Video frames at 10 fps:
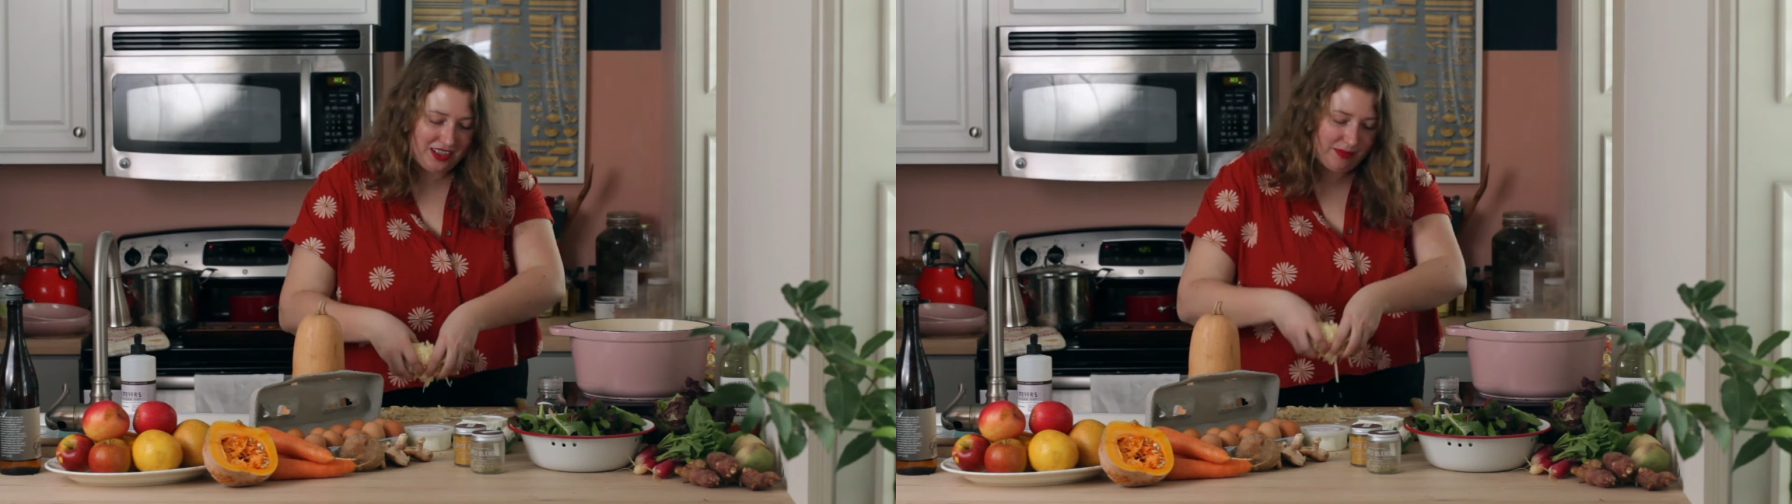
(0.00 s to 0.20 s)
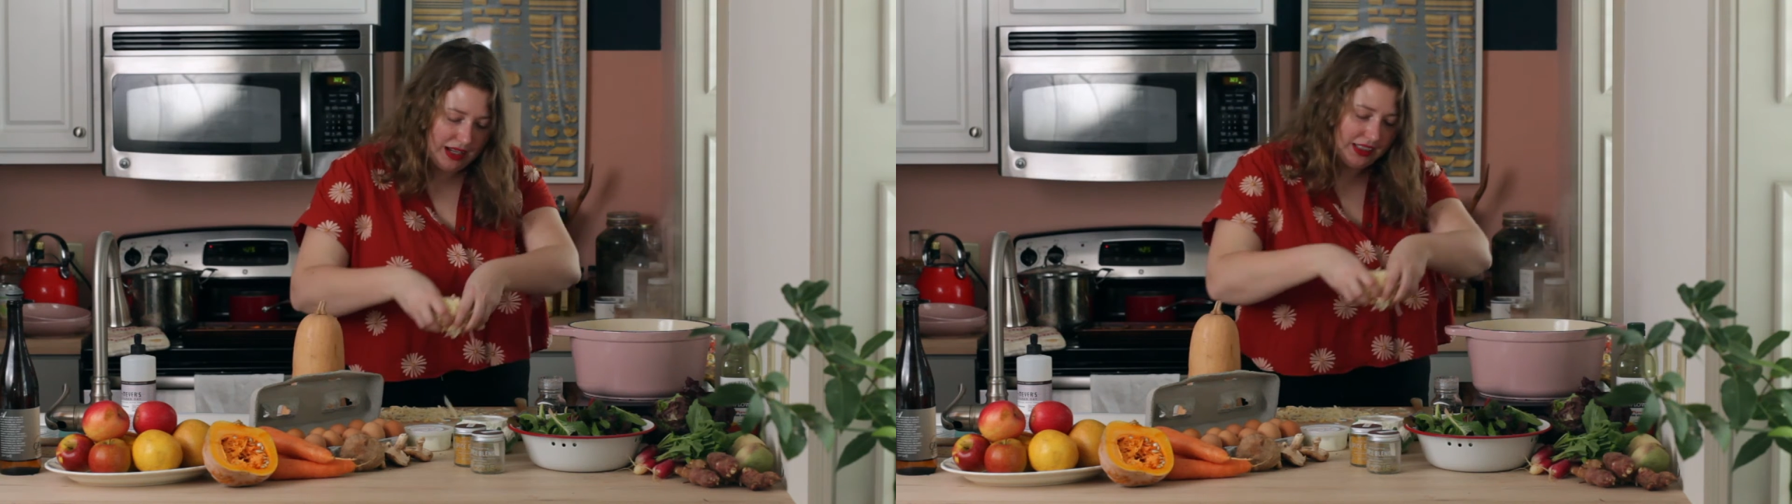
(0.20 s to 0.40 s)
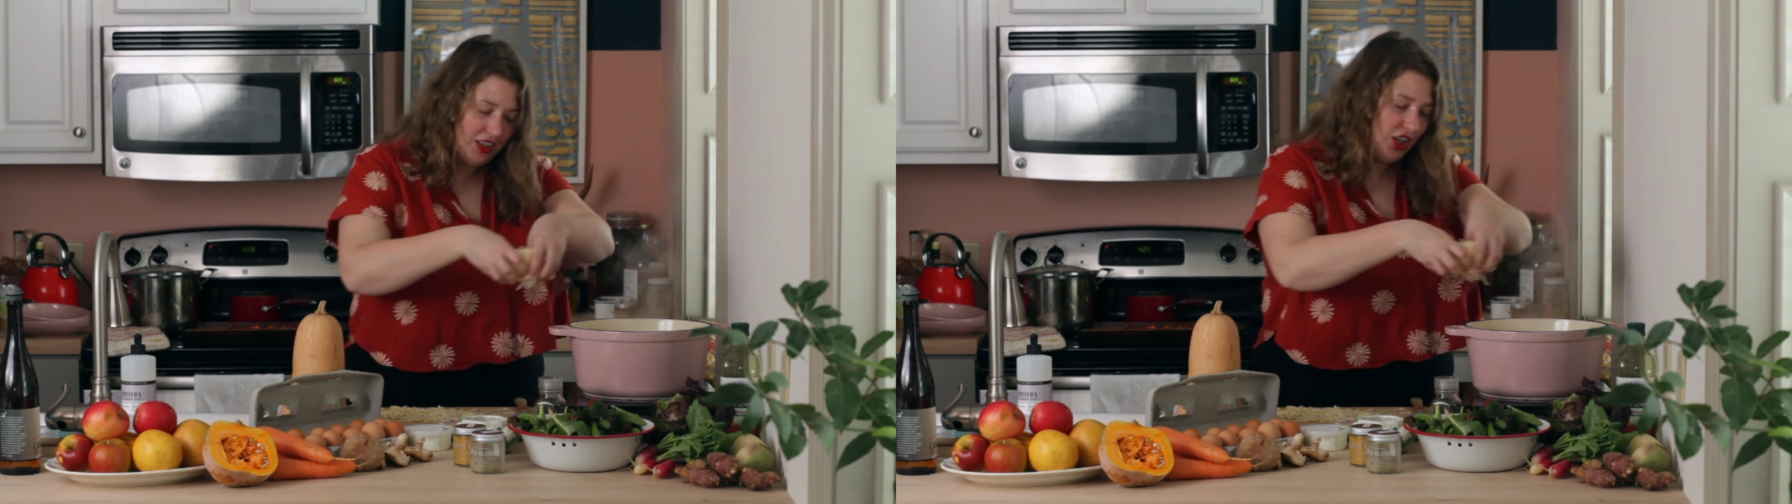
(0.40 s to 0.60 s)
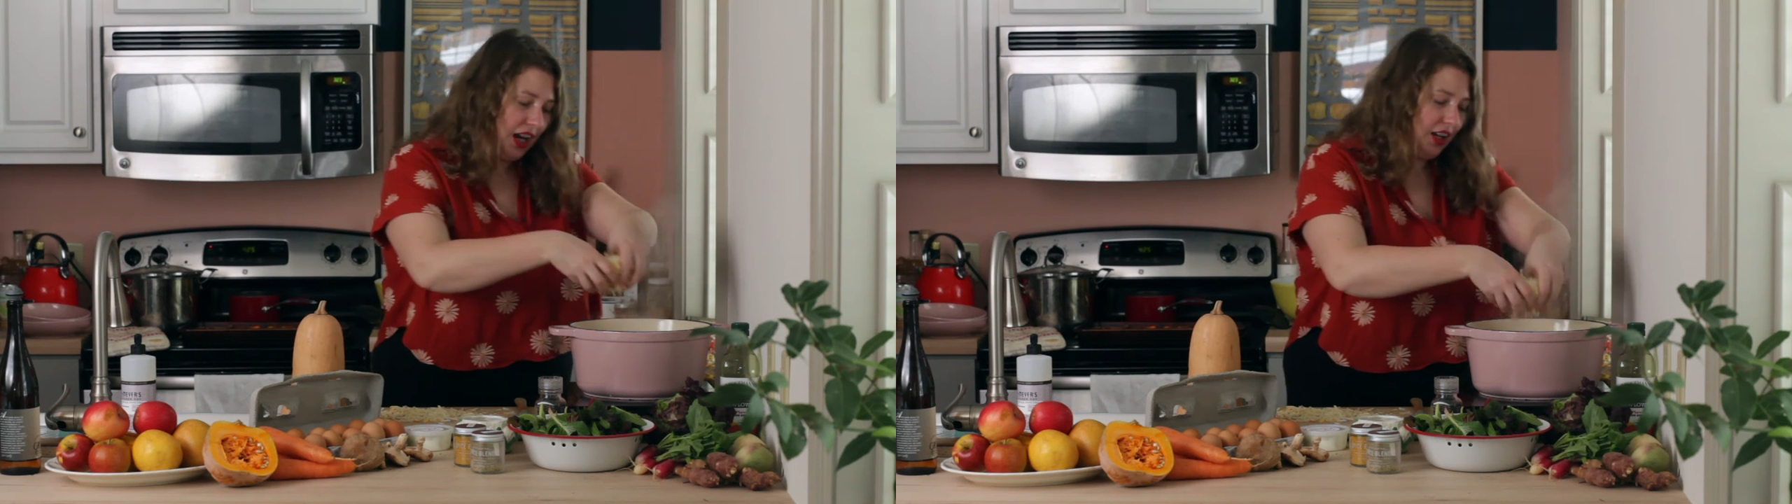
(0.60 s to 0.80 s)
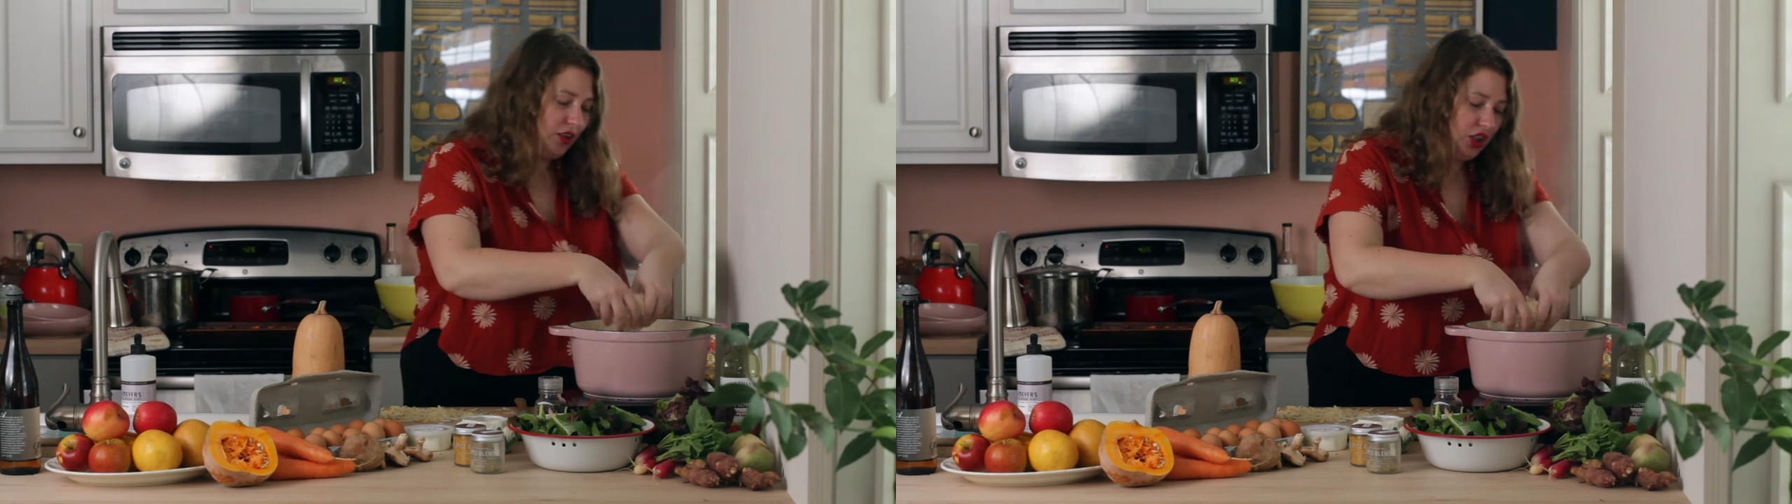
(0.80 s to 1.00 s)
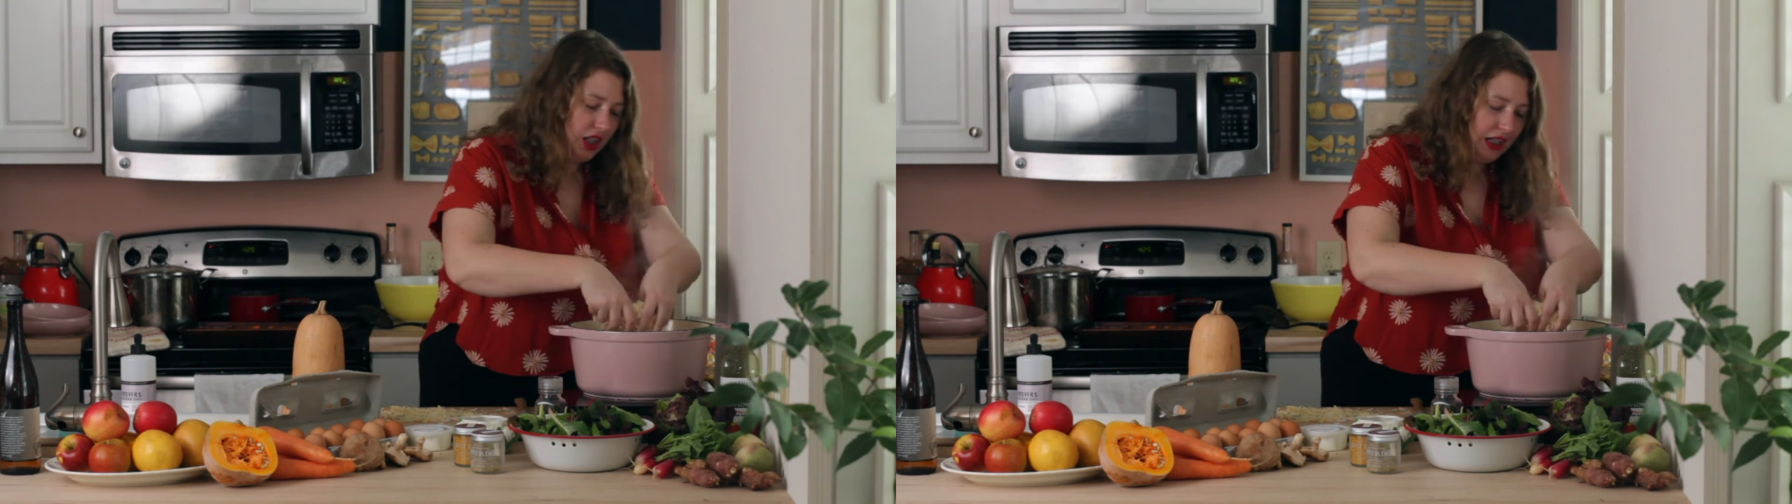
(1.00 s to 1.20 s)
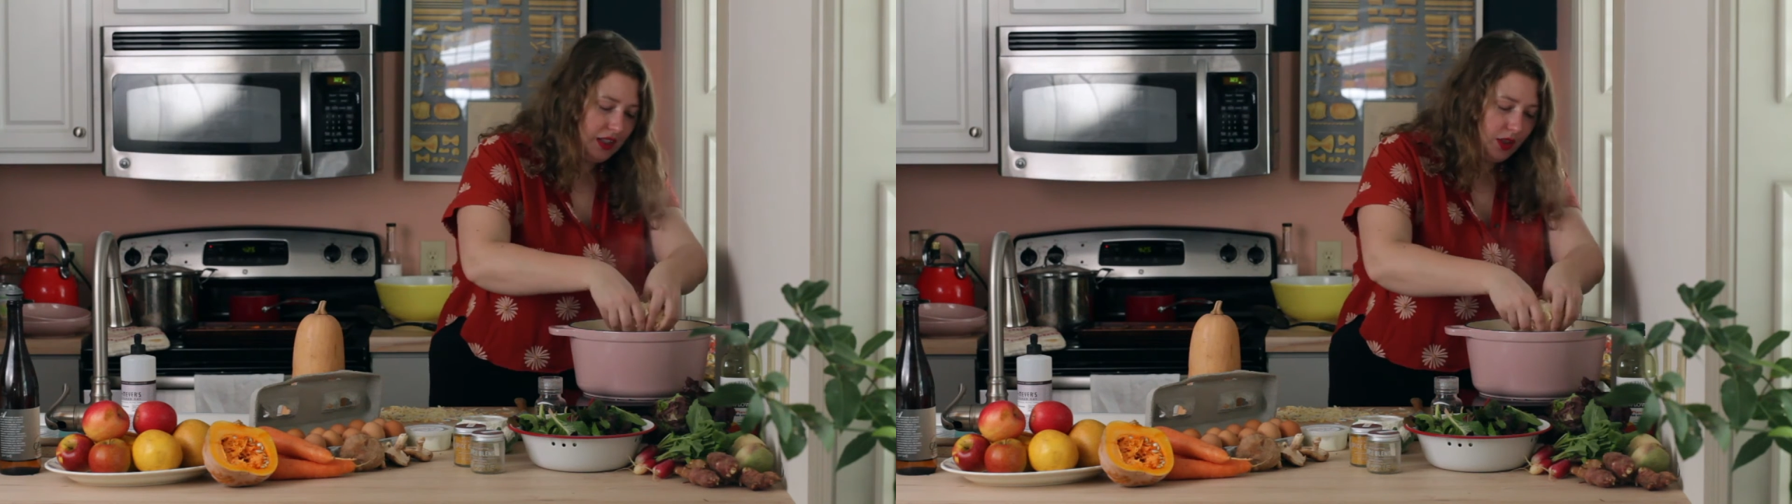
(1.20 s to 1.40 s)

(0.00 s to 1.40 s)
of my Manchego cheese,